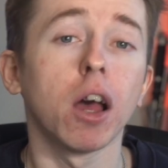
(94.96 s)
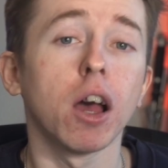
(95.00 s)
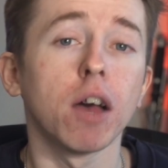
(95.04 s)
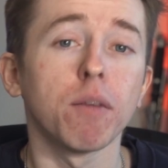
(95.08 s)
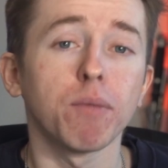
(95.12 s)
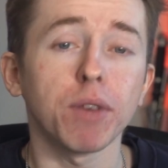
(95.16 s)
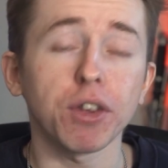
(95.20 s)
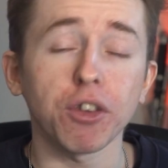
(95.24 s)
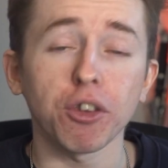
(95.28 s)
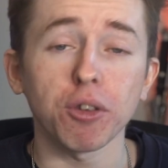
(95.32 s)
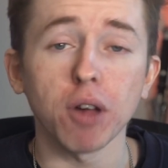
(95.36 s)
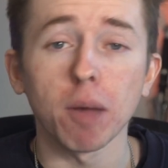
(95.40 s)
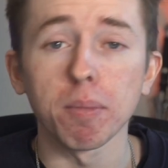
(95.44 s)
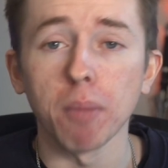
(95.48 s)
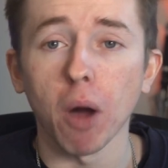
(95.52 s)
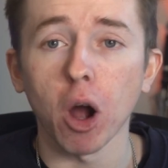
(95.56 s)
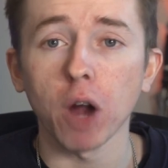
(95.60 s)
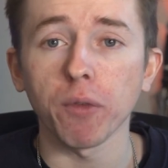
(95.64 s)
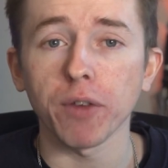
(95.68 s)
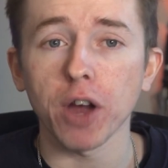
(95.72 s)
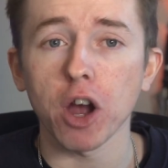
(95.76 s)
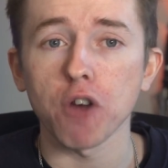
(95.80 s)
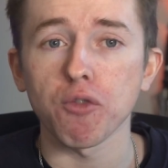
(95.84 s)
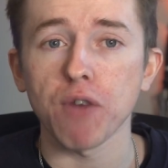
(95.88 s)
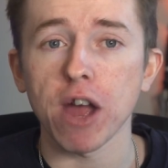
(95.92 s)
This is among
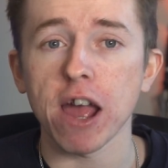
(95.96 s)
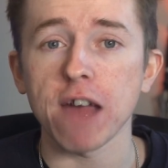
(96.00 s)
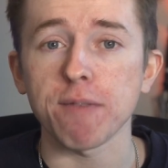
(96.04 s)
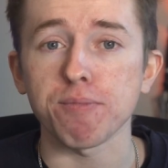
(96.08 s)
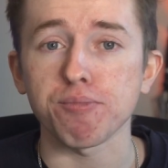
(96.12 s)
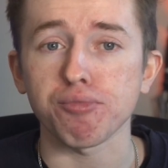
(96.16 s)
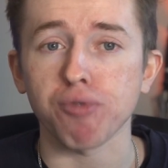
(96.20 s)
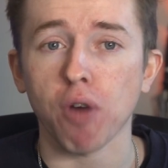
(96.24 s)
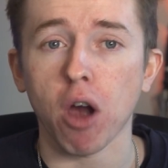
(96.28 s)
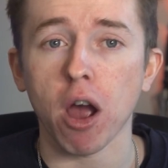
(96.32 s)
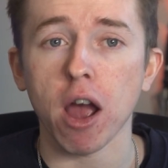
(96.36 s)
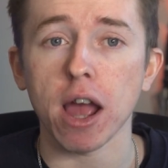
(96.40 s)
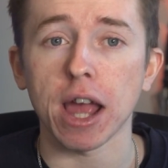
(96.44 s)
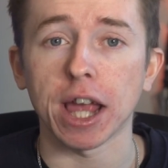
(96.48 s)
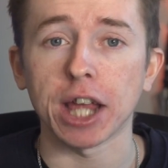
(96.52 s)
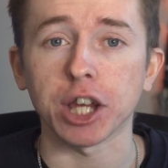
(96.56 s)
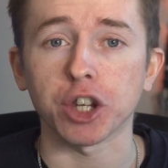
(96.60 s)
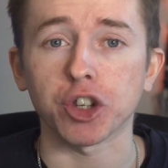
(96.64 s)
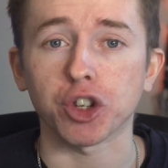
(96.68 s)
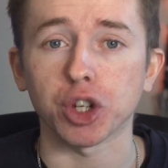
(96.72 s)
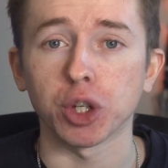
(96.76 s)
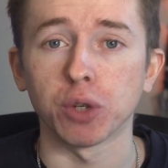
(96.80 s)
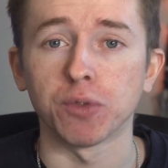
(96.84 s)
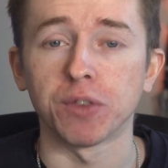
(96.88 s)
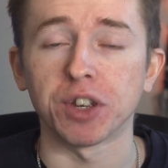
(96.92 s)
their rare prior
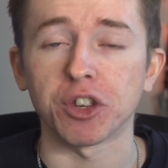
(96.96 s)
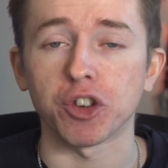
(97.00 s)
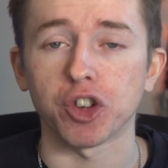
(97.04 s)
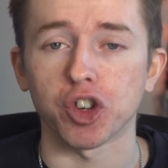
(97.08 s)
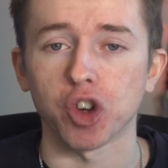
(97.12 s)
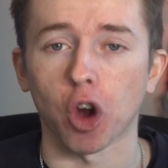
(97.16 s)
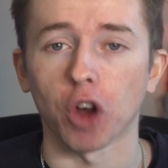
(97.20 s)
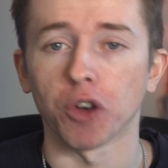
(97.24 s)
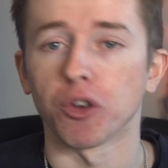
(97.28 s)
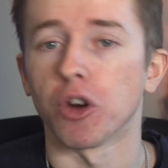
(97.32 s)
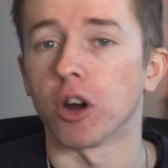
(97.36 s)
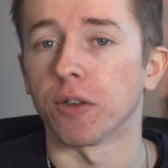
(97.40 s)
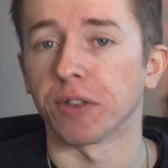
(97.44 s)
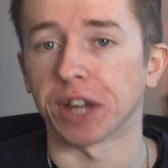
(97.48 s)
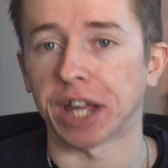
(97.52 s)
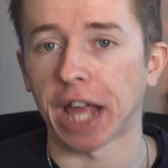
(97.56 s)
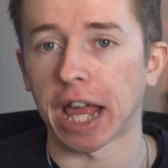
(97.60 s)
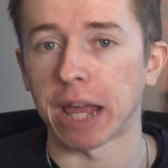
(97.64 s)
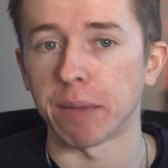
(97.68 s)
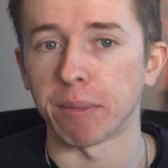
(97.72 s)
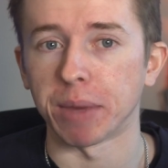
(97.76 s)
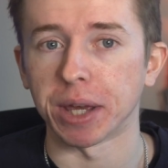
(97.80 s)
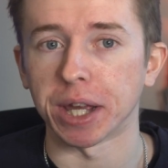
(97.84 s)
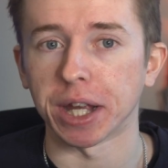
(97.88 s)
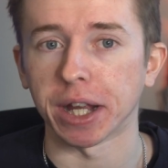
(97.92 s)
history with this genre of
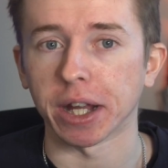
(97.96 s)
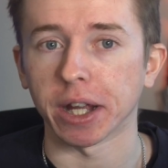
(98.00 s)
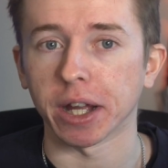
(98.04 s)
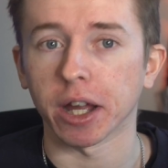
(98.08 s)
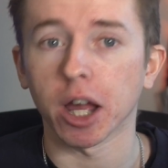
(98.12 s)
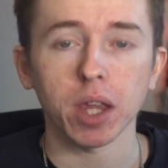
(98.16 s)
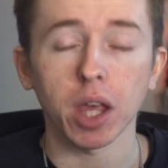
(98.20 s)
gaming.